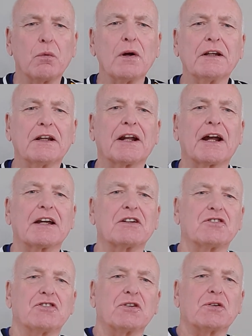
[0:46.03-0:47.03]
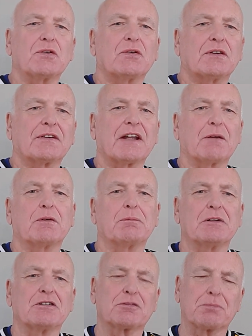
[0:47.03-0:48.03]
what could I do that would
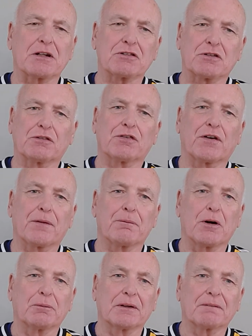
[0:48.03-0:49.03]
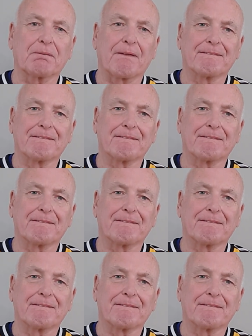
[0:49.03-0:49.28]
be special for the moment?